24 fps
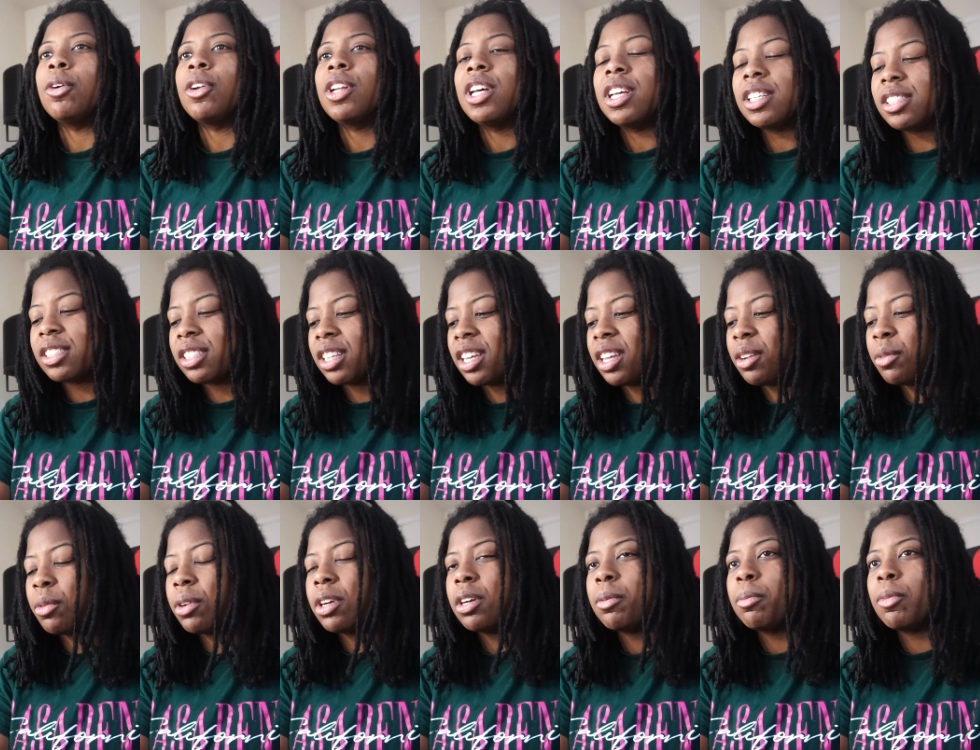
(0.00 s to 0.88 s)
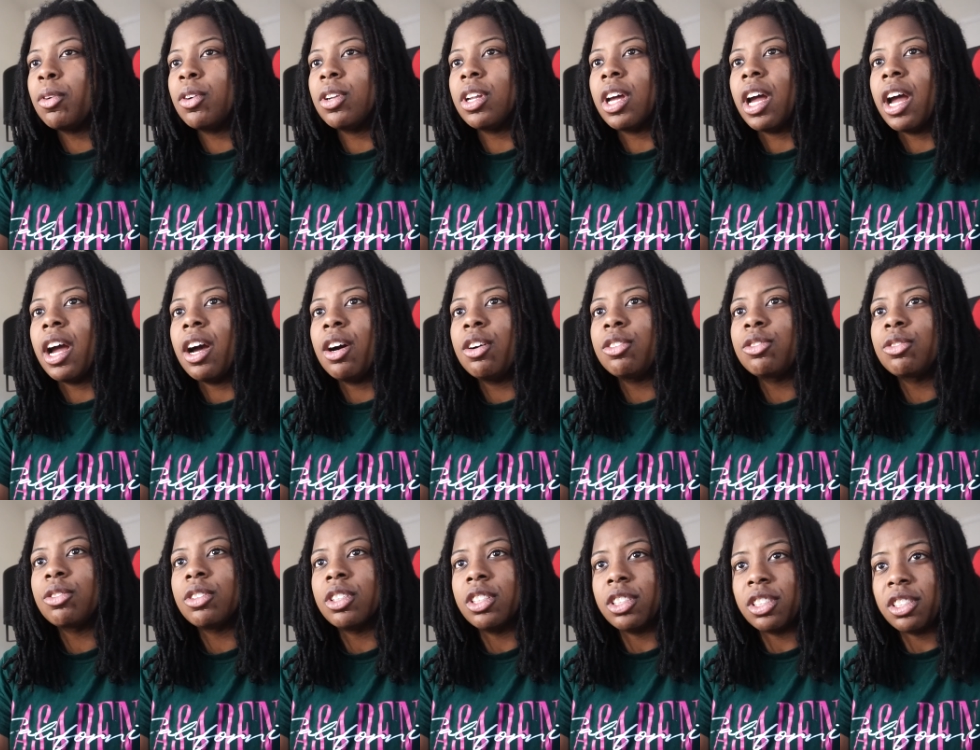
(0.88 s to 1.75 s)
but that scene with him on the
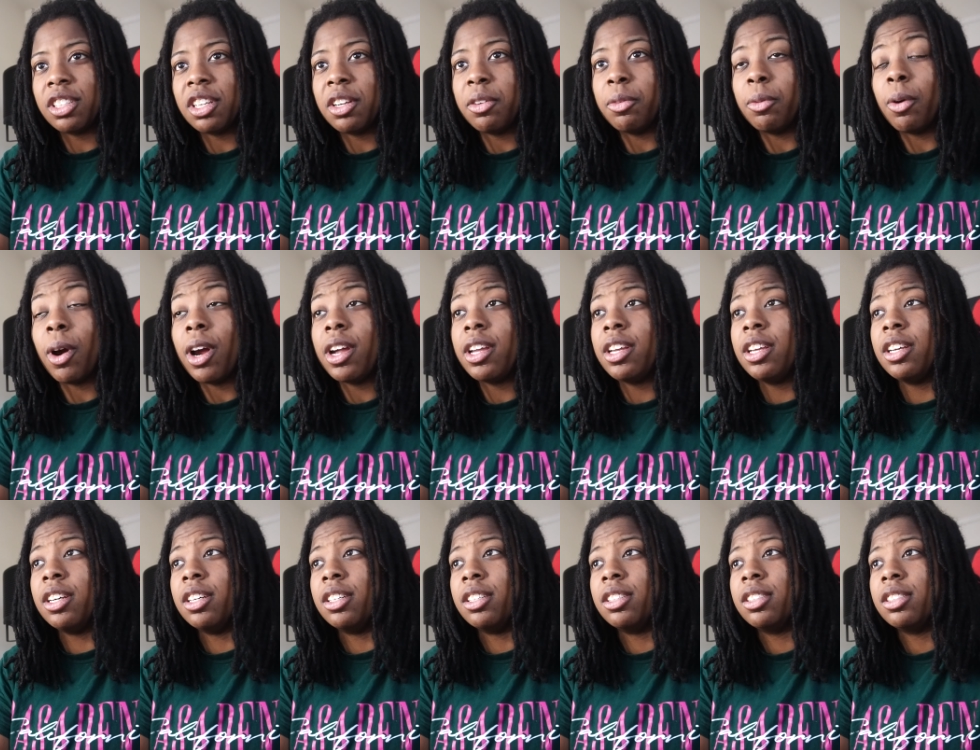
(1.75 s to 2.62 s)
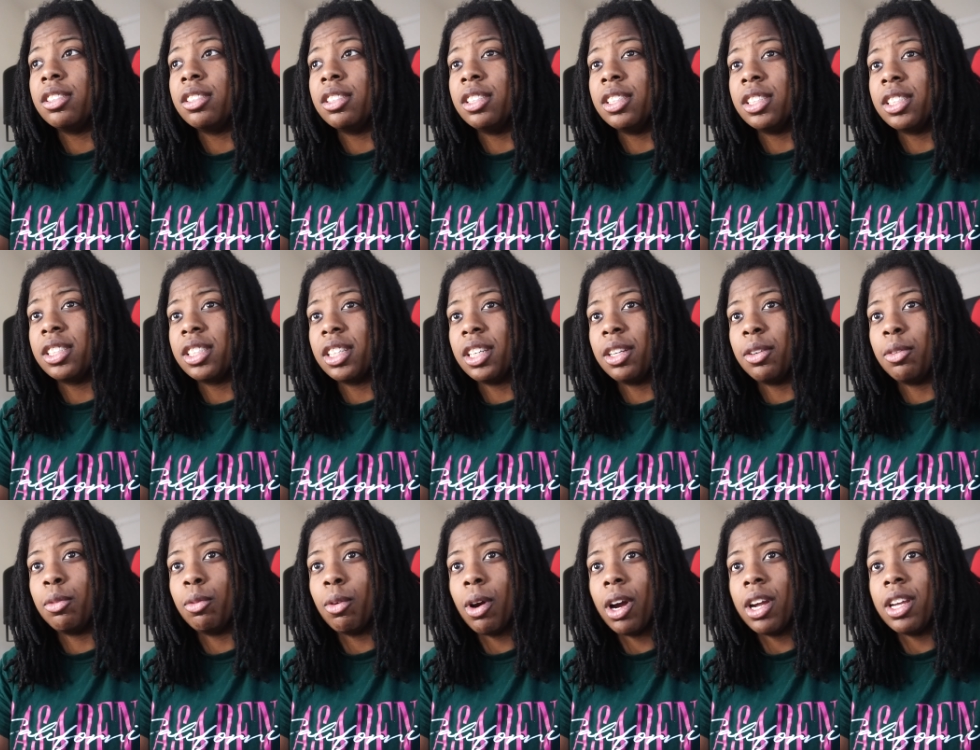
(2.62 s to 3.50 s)
house, this scene right here, this
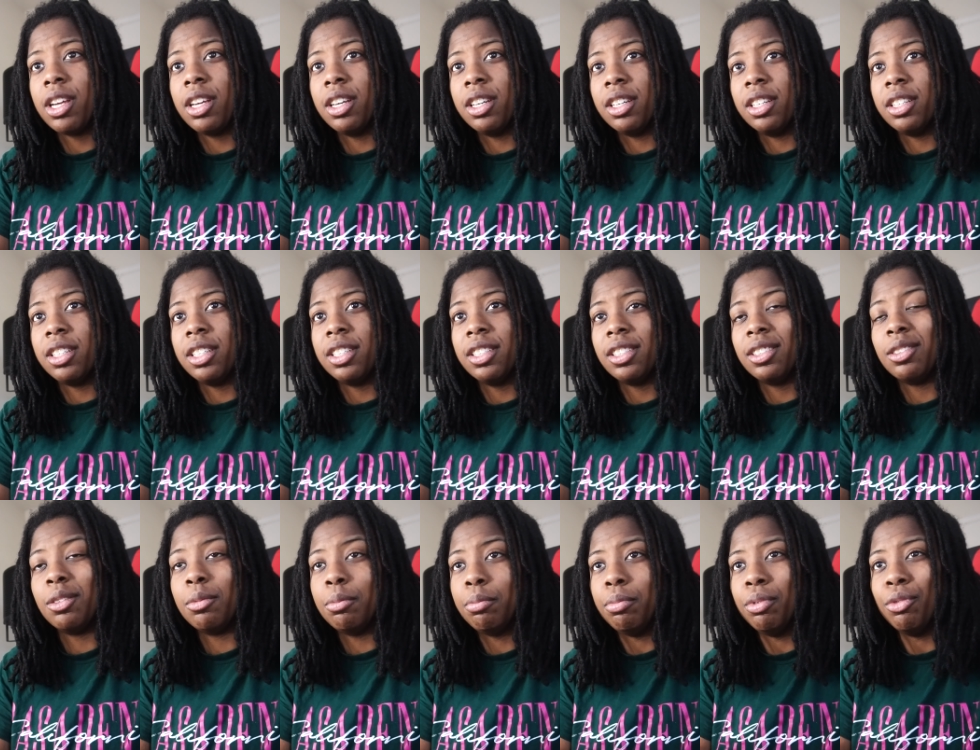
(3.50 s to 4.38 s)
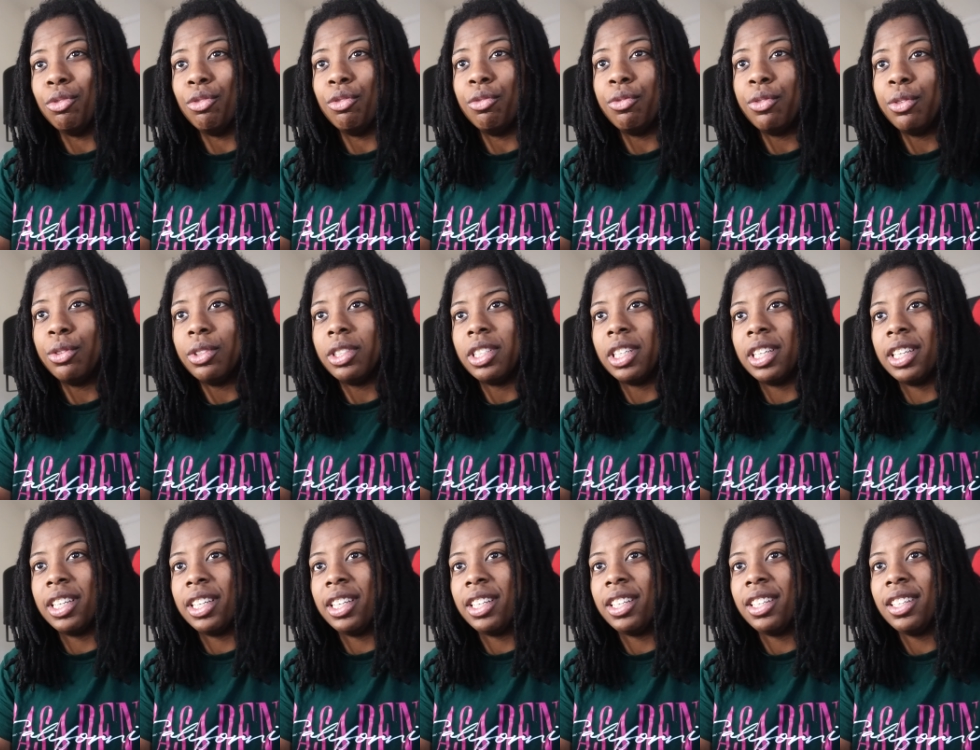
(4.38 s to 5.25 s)
scene right here is a beautiful
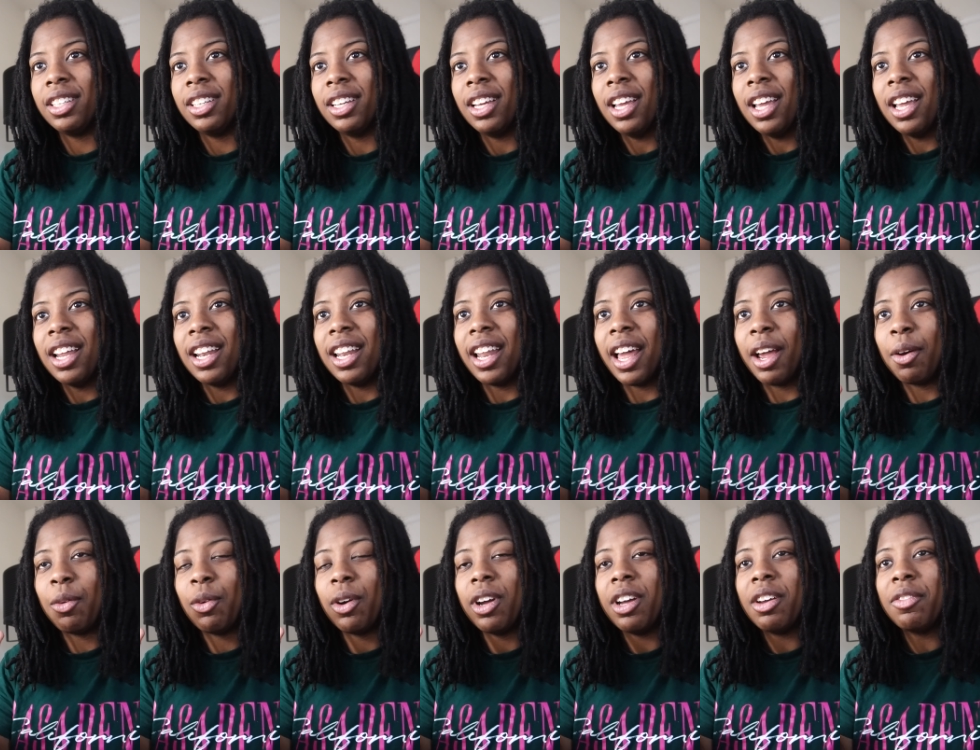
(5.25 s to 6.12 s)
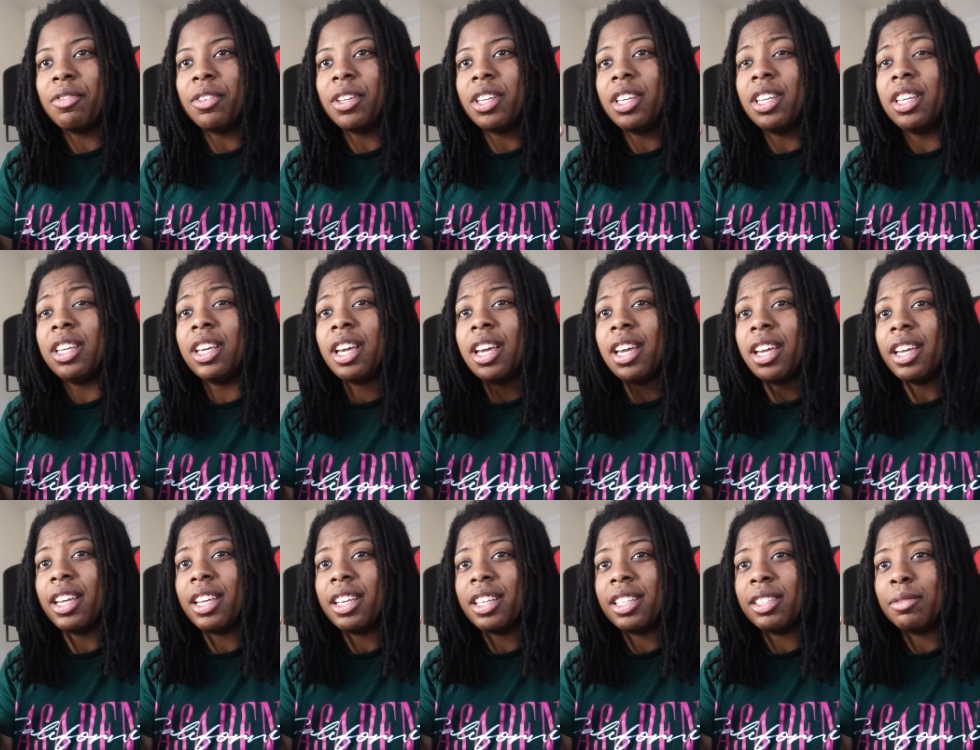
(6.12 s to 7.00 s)
scene. Like wherever he
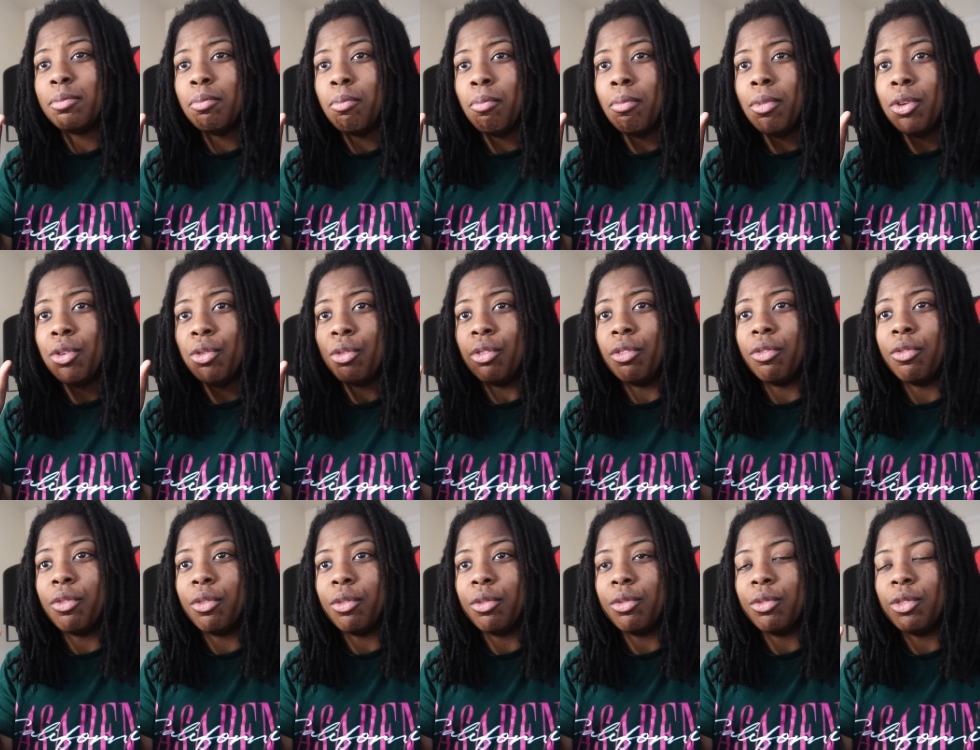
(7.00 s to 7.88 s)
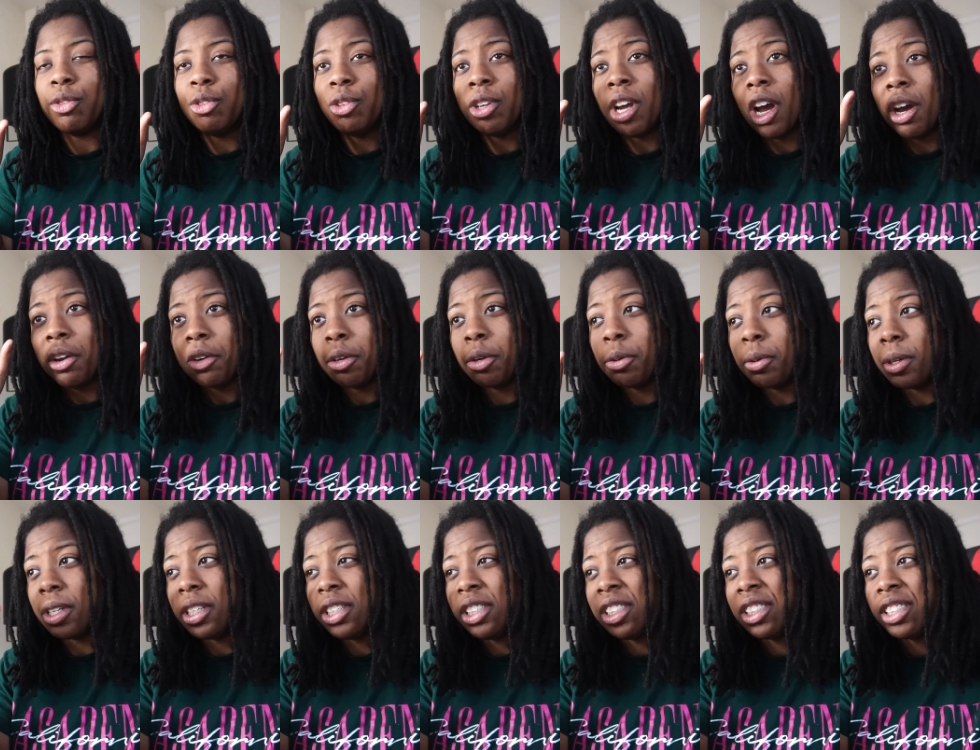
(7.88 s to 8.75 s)
at is beautiful. Do y'all know
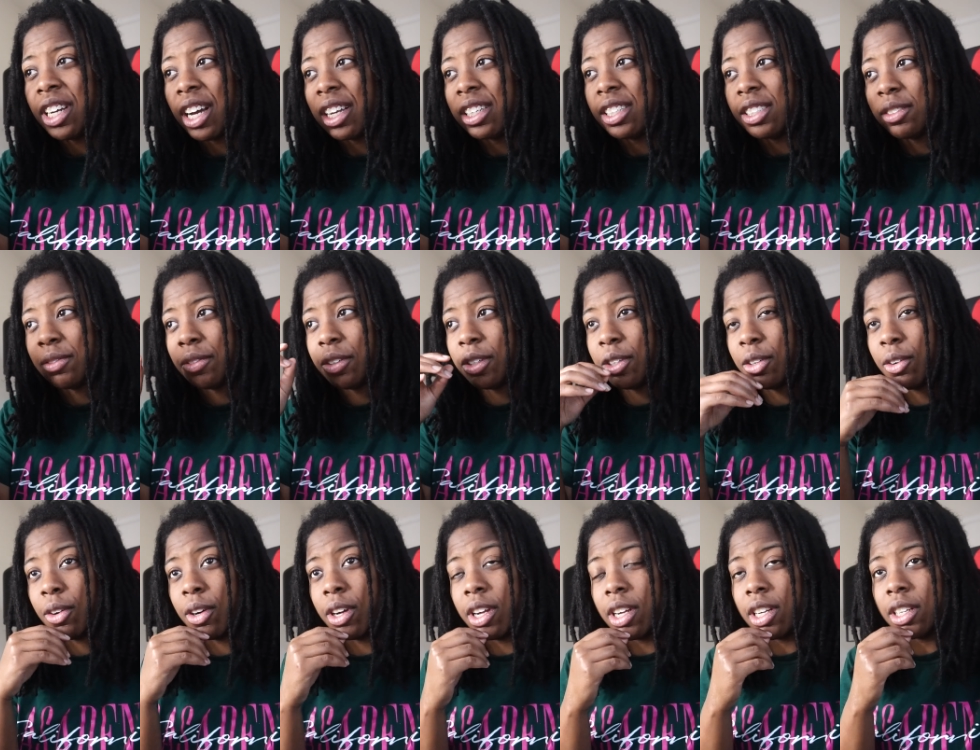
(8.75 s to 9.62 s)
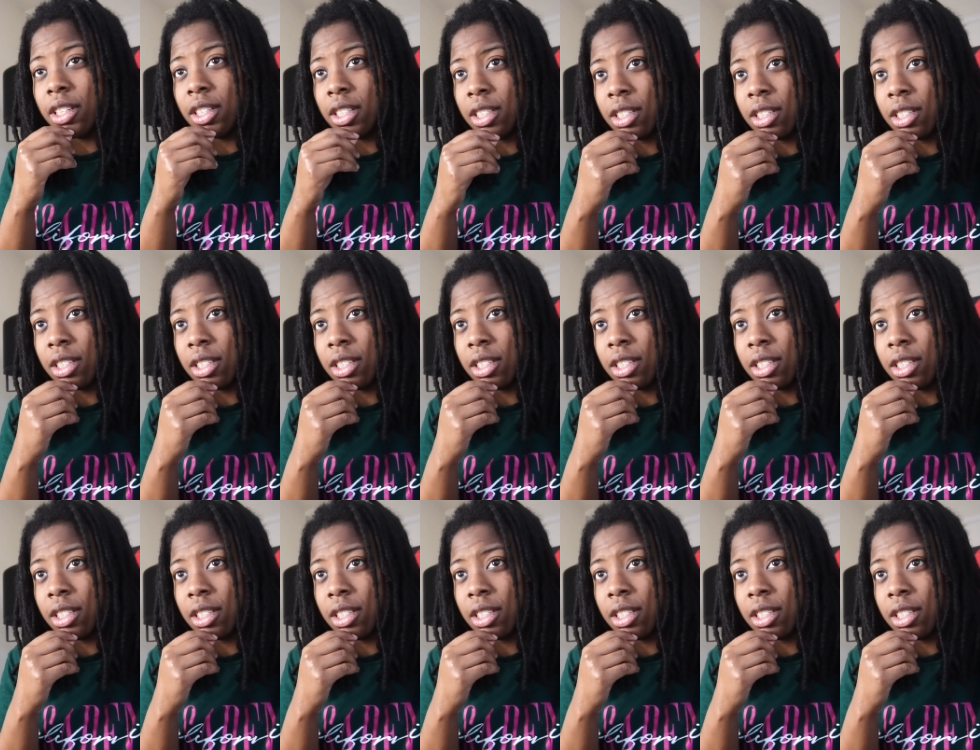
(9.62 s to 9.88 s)
where he shot this video at?